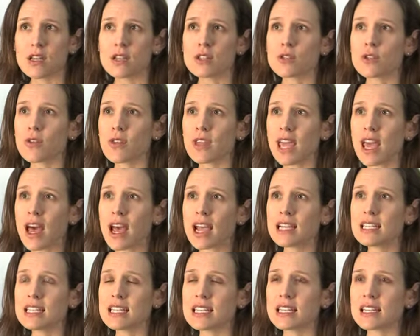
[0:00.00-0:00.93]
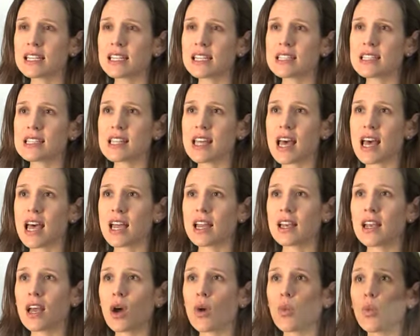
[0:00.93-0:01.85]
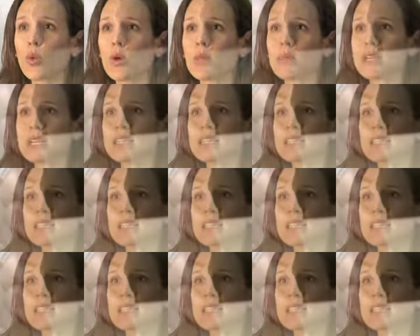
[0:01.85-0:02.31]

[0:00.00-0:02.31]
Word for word: So the idea is that a woman